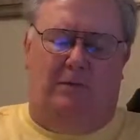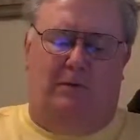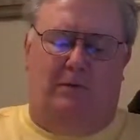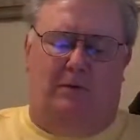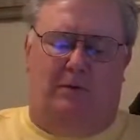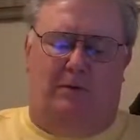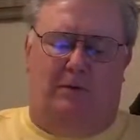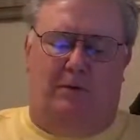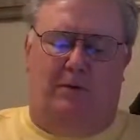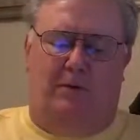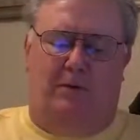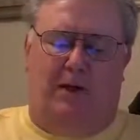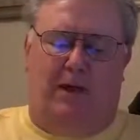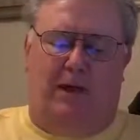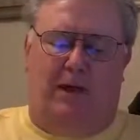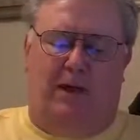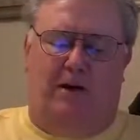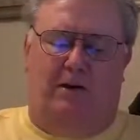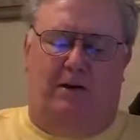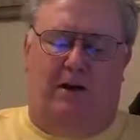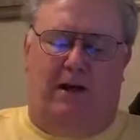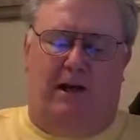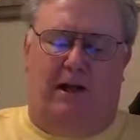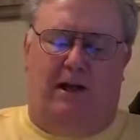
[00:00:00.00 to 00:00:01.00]
through the
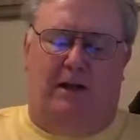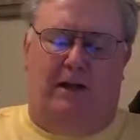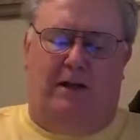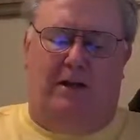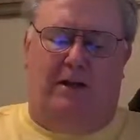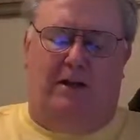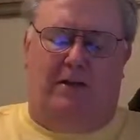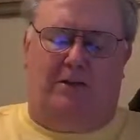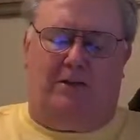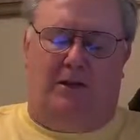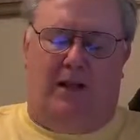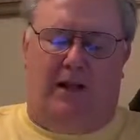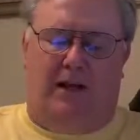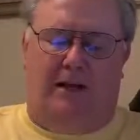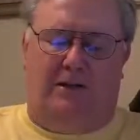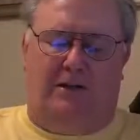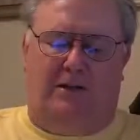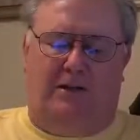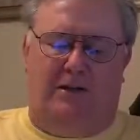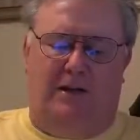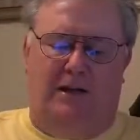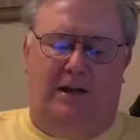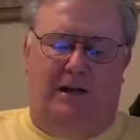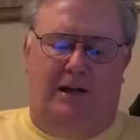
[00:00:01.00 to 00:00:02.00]
internet, it looks like
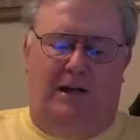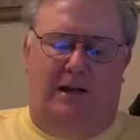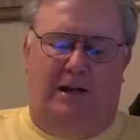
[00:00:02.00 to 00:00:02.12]
it's